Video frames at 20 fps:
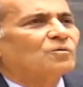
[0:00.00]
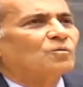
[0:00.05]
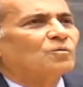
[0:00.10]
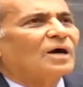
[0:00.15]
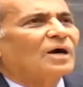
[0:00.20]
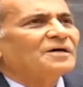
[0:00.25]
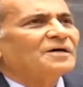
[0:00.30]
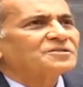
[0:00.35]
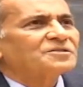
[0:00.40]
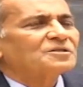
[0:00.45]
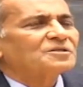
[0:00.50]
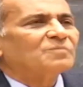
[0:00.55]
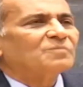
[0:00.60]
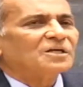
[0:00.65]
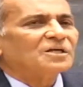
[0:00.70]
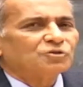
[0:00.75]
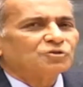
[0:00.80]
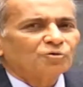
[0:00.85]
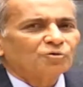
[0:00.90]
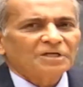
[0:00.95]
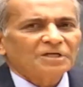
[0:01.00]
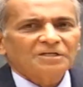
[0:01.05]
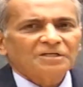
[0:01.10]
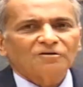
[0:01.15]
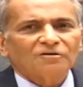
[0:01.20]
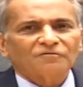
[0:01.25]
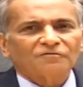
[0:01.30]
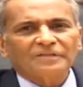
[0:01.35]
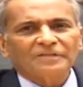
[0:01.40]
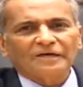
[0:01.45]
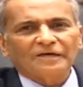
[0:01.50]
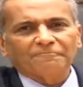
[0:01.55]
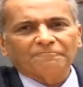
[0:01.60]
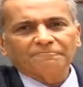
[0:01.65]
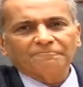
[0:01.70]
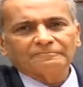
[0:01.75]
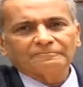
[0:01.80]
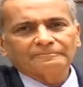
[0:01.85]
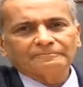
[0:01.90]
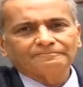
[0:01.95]
Vast majority of
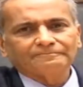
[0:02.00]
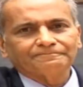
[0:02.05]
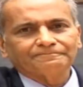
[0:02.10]
them,